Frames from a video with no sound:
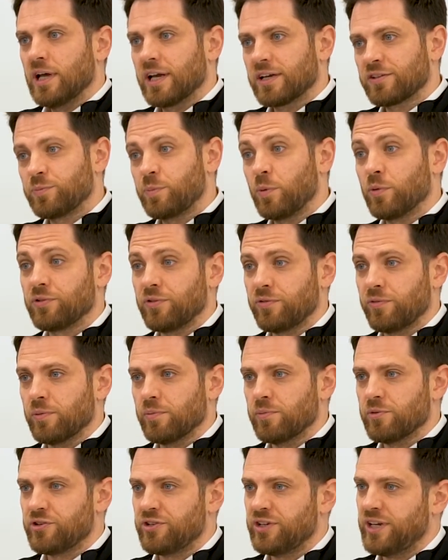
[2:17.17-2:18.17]
export it from
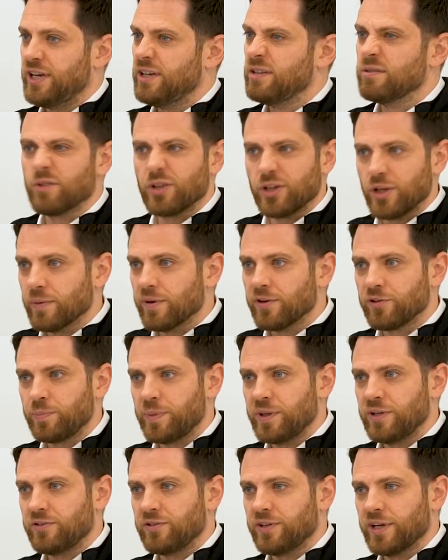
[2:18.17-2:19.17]
the machine on a
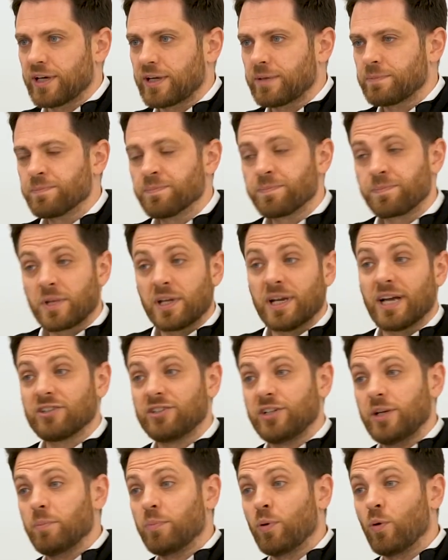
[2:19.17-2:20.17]
USB stick, and
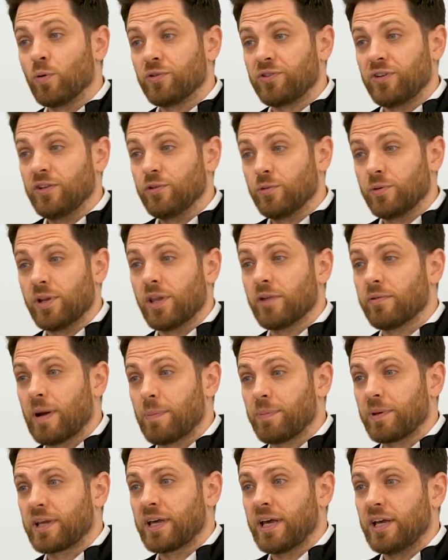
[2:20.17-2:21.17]
actually import it into another
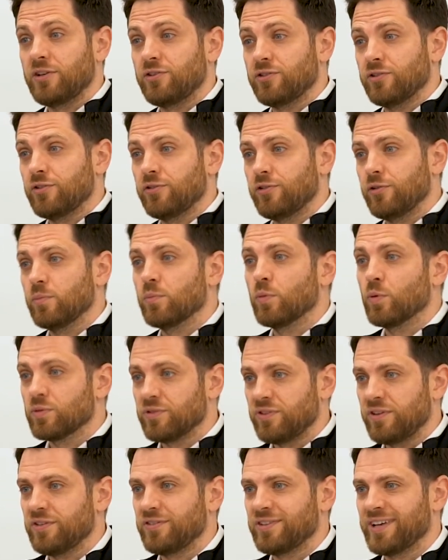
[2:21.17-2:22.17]
application to do more
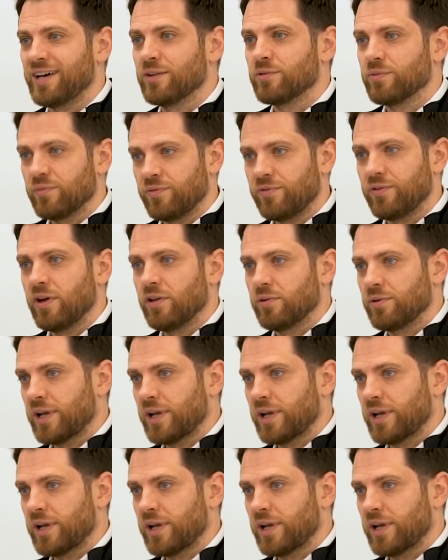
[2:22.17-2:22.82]
detailed and further